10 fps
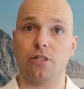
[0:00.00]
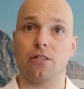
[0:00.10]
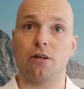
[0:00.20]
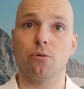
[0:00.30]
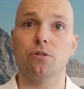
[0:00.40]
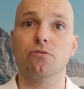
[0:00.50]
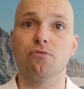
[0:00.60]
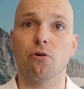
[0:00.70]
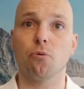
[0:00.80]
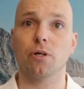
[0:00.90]
that goes
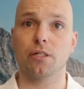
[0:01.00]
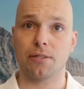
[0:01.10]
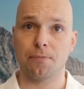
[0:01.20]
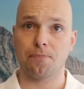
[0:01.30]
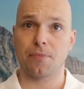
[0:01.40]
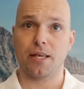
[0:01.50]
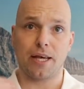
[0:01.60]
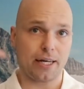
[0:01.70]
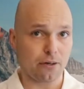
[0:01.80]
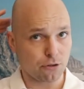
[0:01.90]
forward
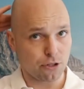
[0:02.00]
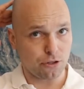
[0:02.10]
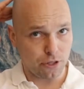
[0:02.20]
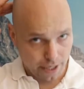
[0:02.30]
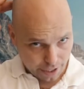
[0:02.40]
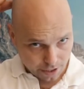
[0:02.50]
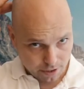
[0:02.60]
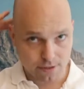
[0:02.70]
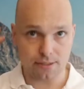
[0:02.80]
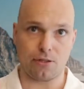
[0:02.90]
and also your
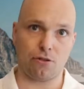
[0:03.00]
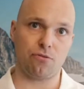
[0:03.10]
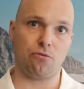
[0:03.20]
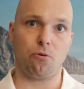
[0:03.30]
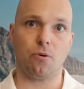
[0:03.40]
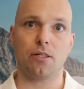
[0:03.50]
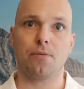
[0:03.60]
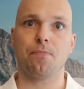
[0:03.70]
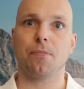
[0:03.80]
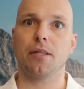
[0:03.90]
neck tilts forward.
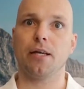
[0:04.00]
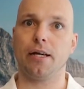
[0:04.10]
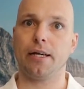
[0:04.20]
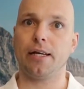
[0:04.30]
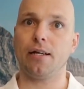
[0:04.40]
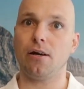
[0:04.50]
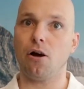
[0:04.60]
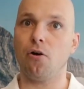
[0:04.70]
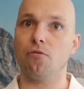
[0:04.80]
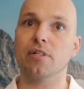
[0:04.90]
Again,
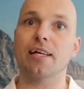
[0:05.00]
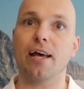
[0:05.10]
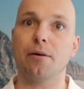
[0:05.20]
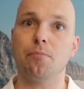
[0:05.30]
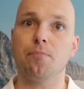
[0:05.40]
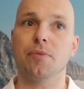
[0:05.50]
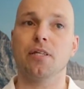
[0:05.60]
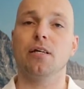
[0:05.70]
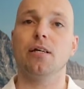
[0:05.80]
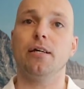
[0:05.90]
over time
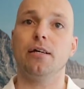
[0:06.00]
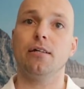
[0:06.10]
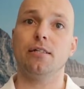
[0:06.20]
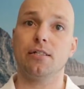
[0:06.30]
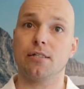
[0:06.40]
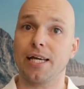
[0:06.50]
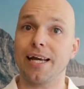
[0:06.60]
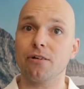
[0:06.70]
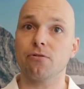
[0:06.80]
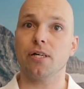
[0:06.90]
this
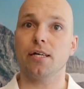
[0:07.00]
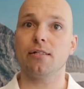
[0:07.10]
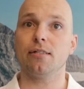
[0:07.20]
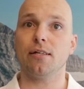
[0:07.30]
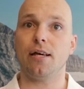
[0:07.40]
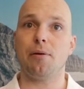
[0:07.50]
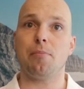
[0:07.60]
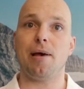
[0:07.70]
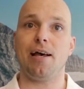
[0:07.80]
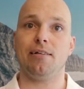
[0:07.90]
can create a
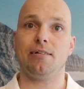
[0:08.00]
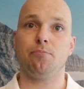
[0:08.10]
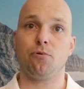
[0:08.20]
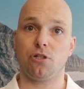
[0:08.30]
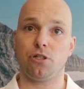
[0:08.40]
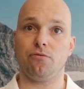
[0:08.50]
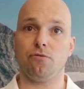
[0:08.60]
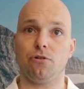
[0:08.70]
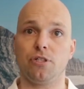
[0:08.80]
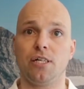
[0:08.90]
bad posture
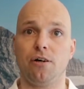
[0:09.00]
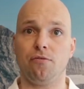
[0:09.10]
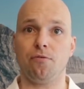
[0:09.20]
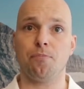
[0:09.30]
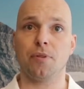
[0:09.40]
for yourself.